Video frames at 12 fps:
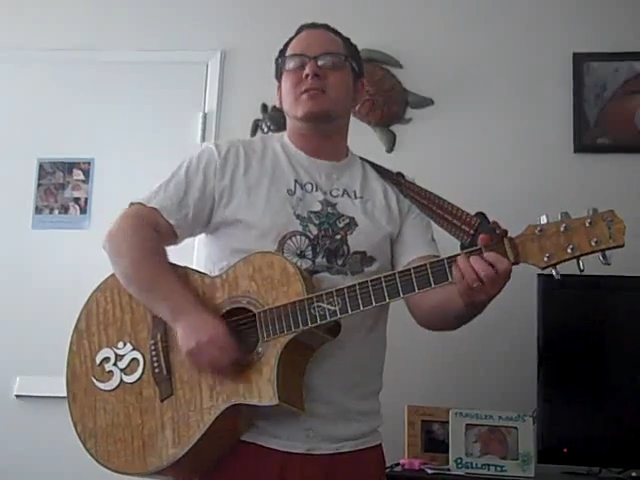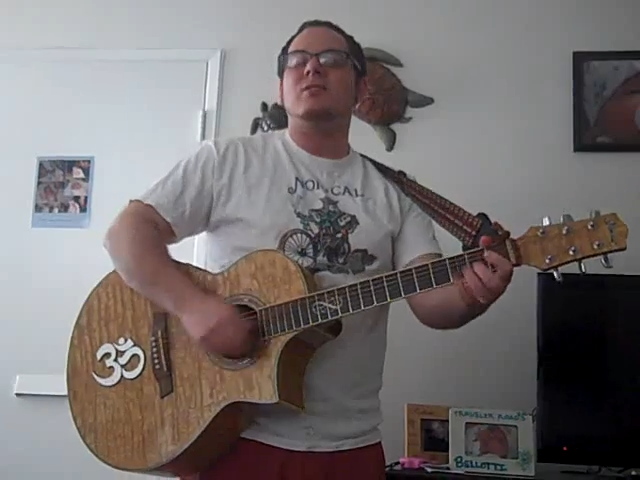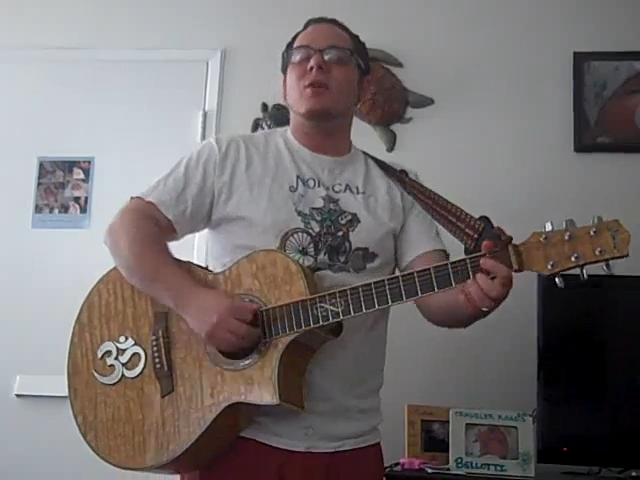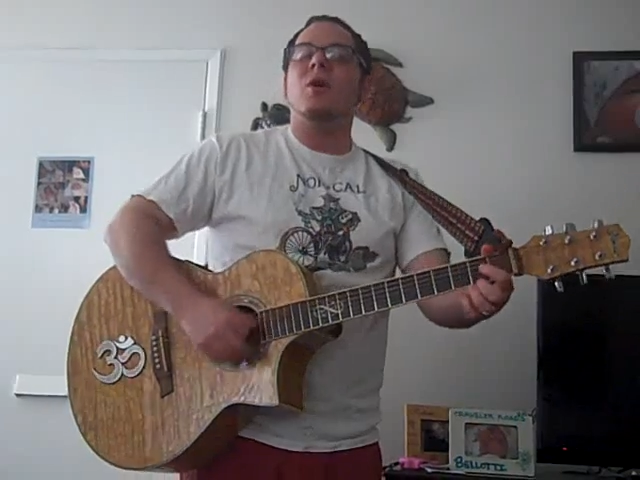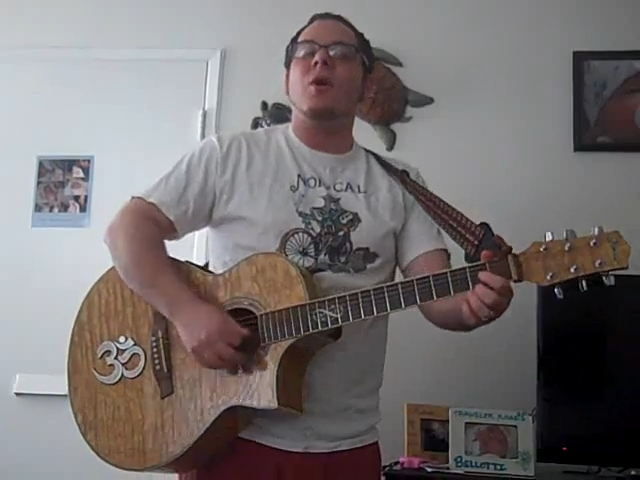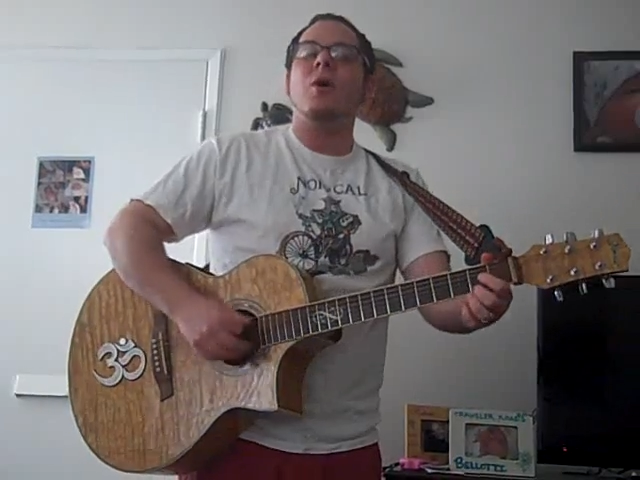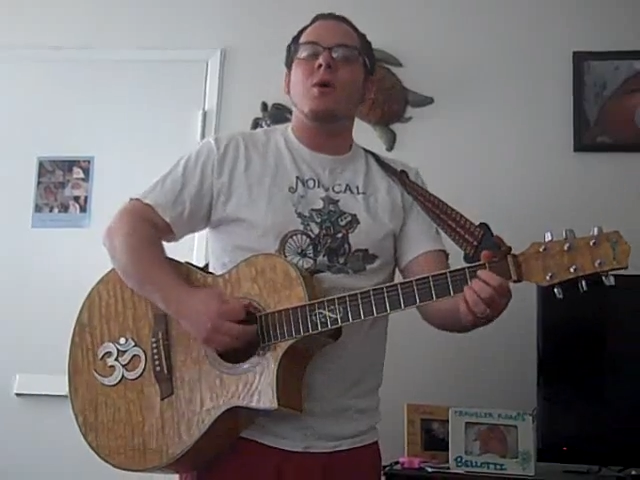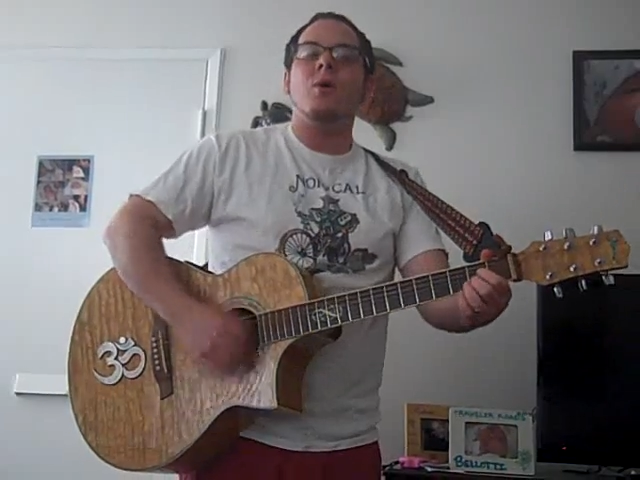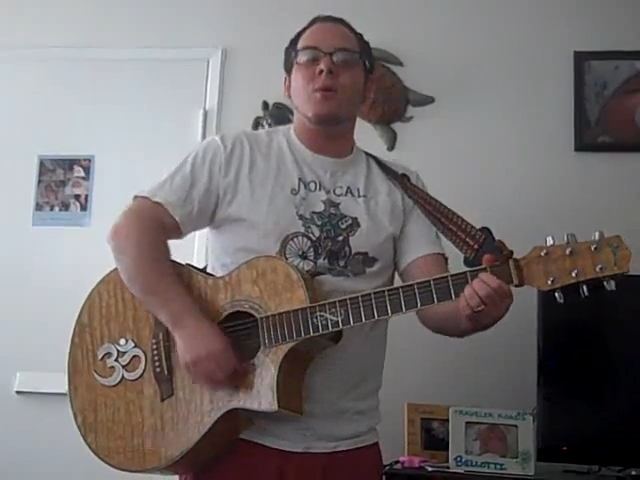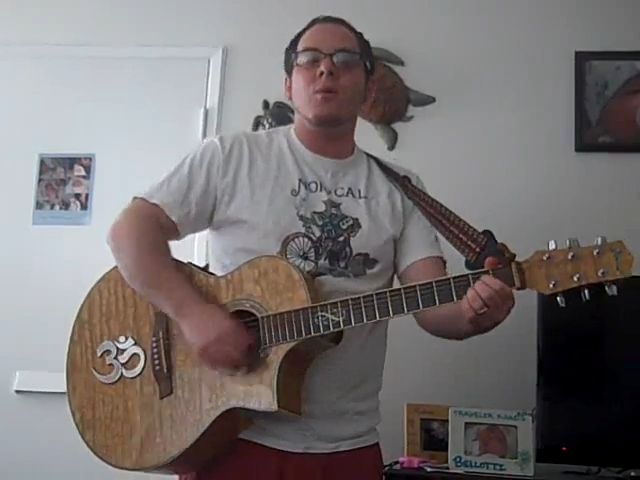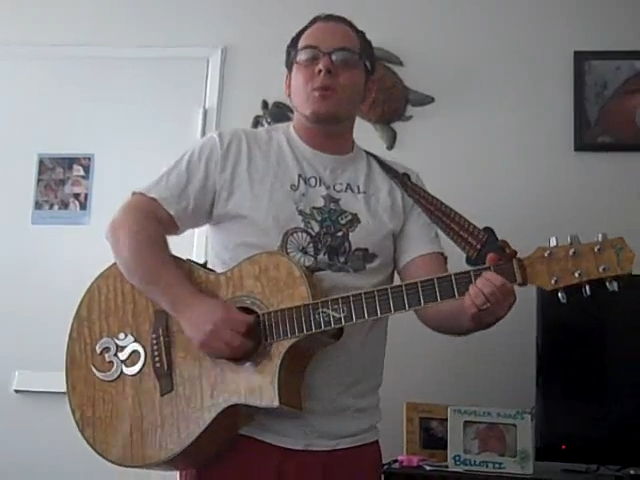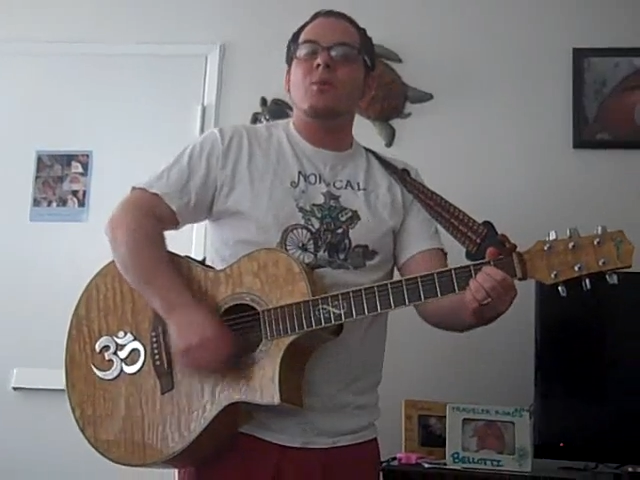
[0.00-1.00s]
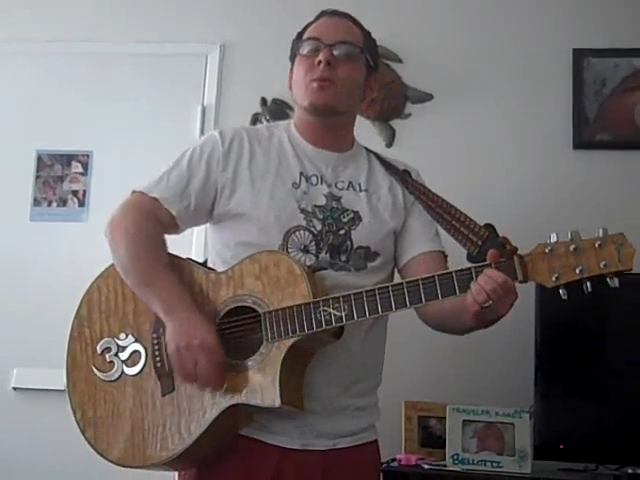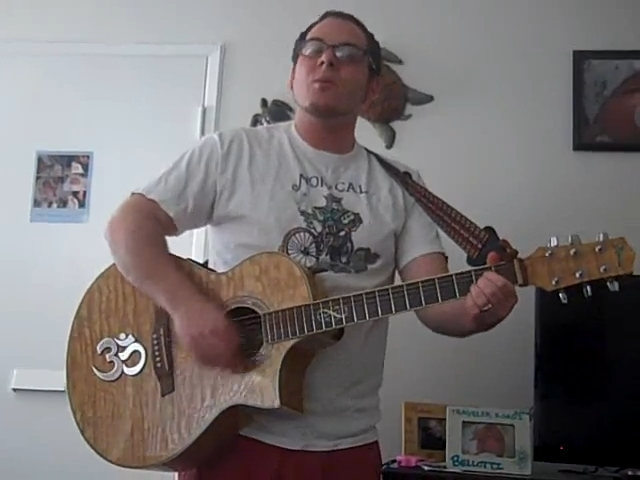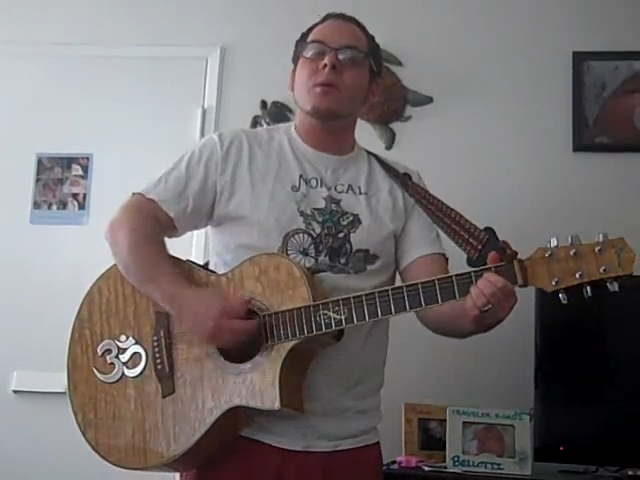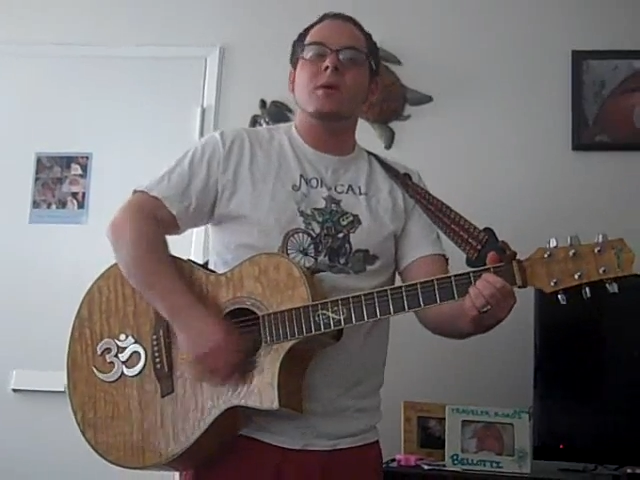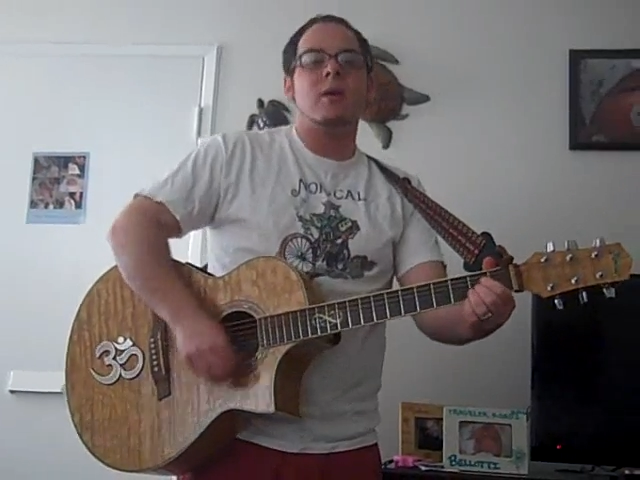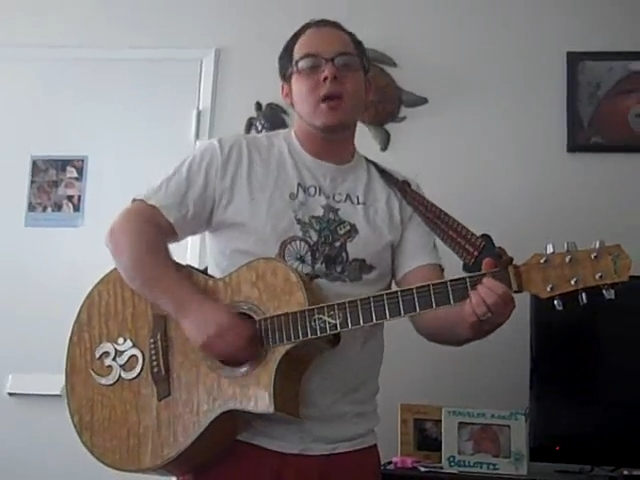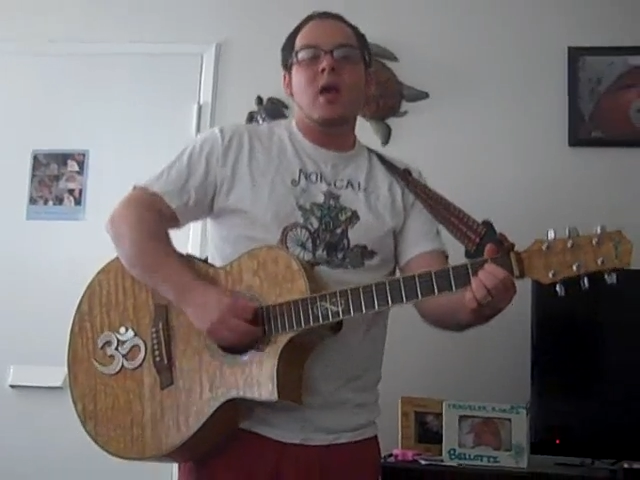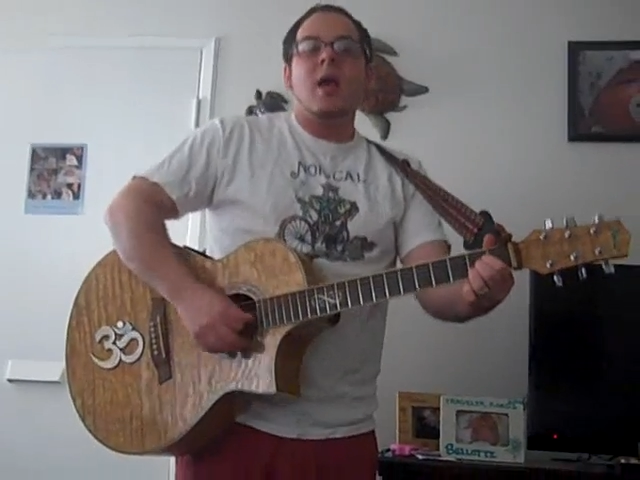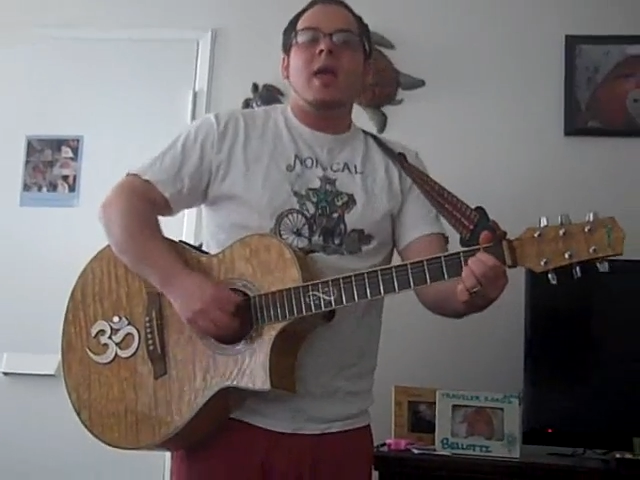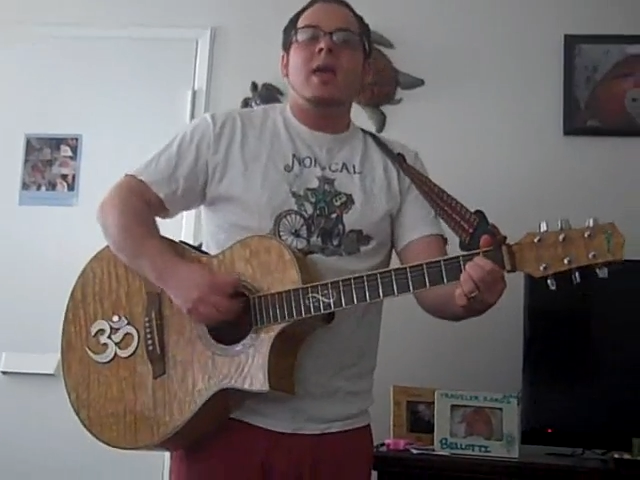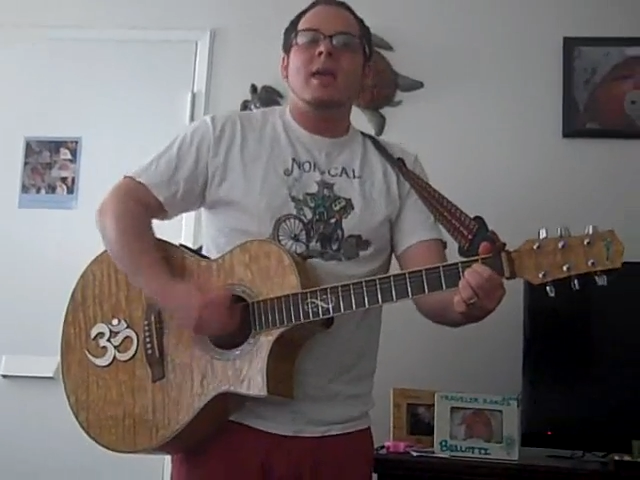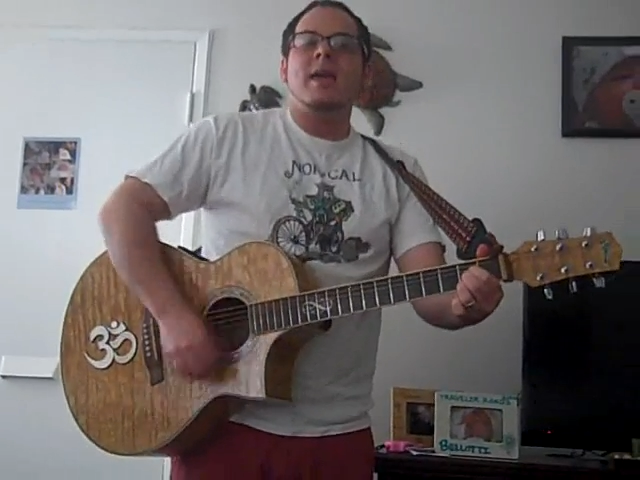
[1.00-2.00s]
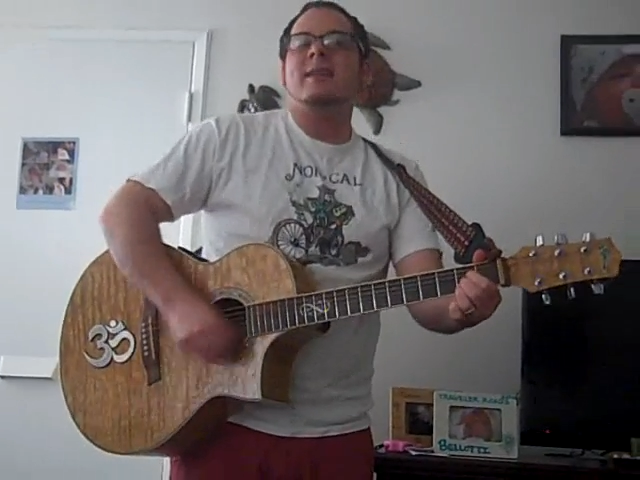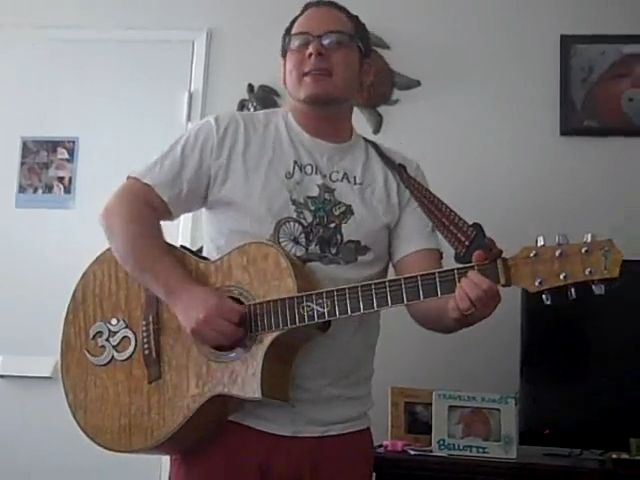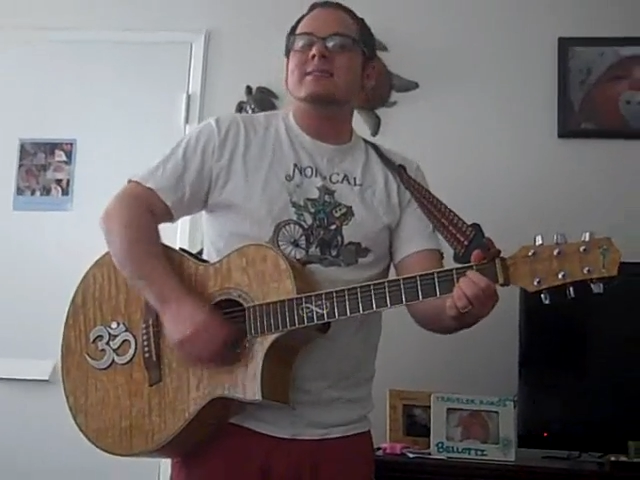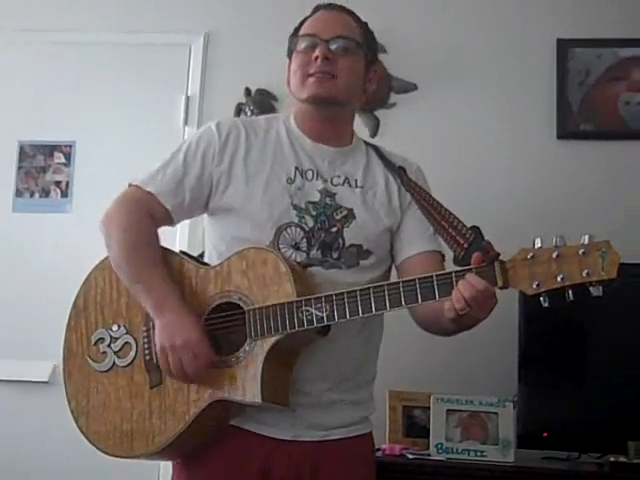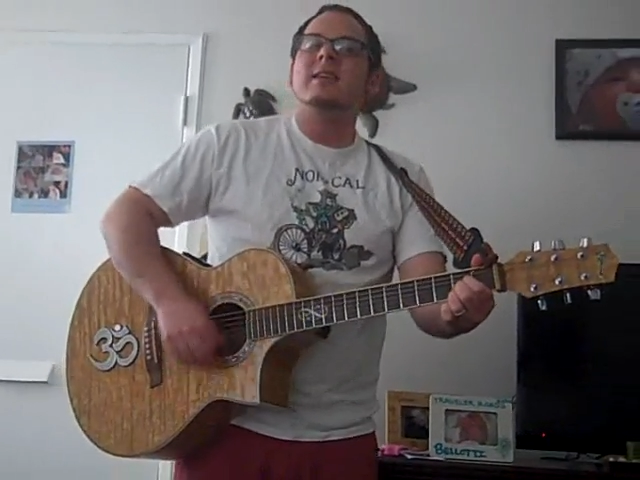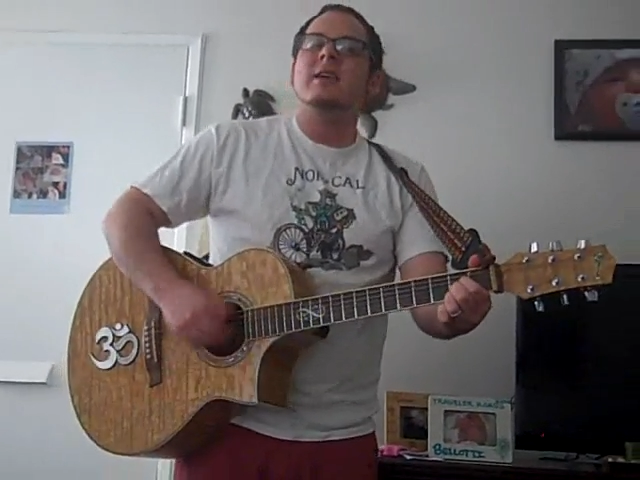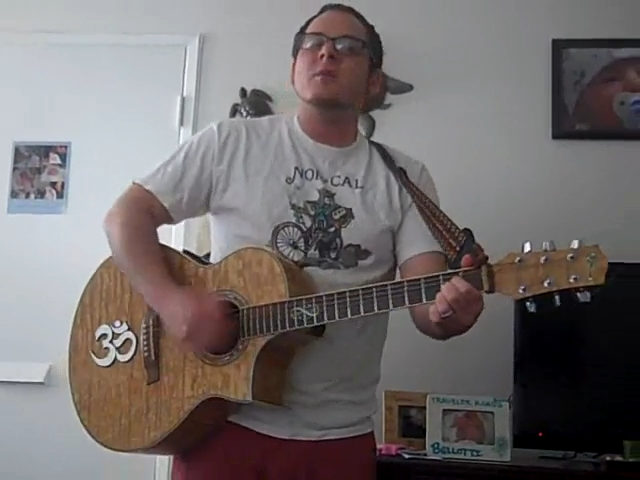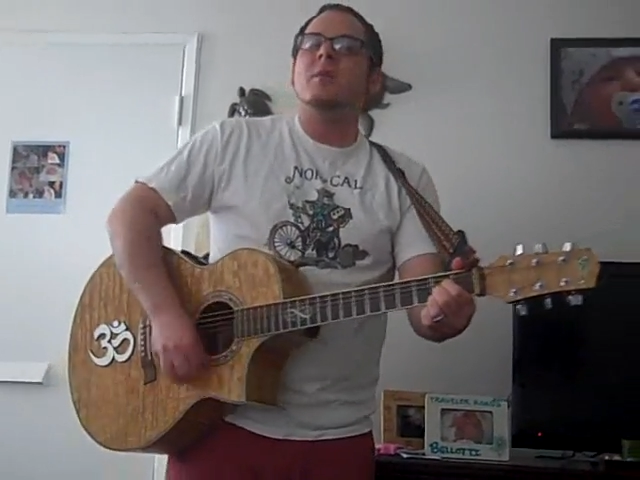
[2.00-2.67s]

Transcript: to go, and I say,